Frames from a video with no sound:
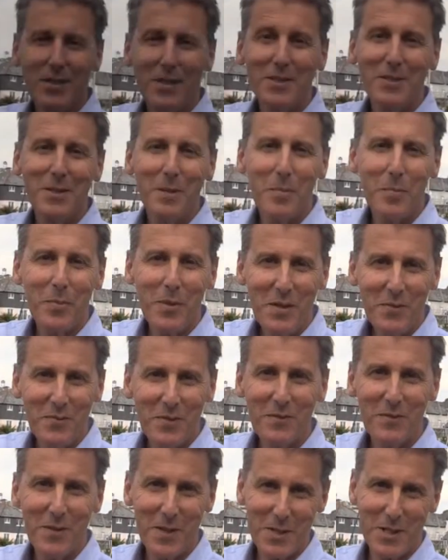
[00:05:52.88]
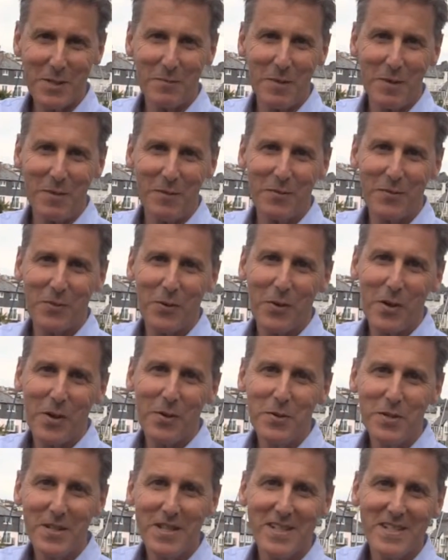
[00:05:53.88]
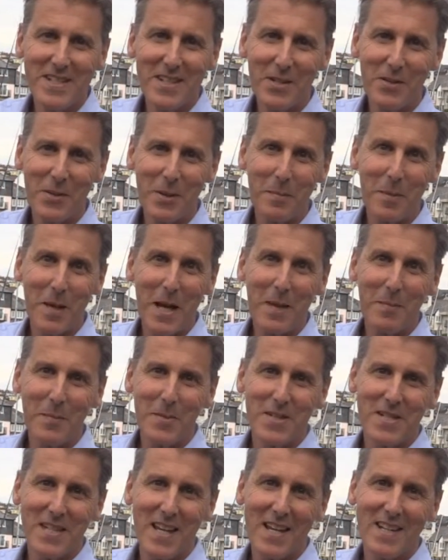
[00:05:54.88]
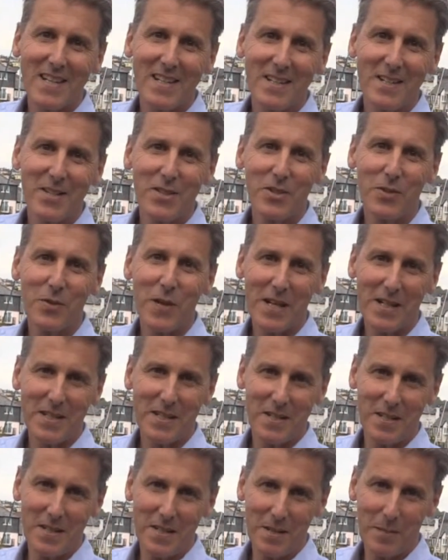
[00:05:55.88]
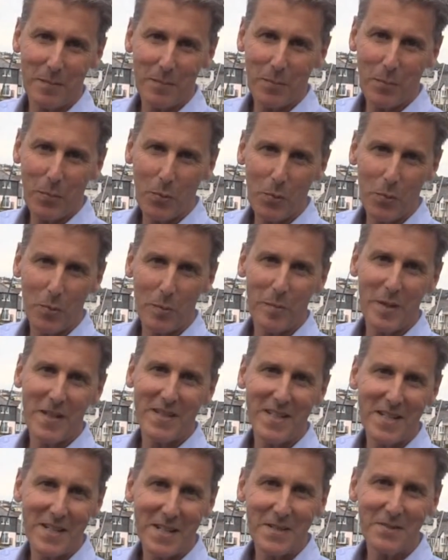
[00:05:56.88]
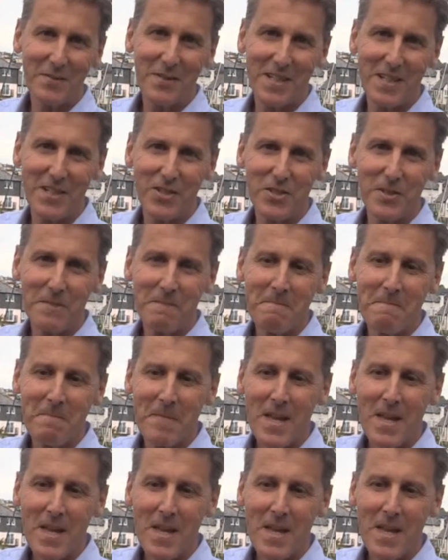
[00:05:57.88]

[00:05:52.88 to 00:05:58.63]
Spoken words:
Just a brief advertisement for those considering perhaps standing as directors at Port Pendennis Village.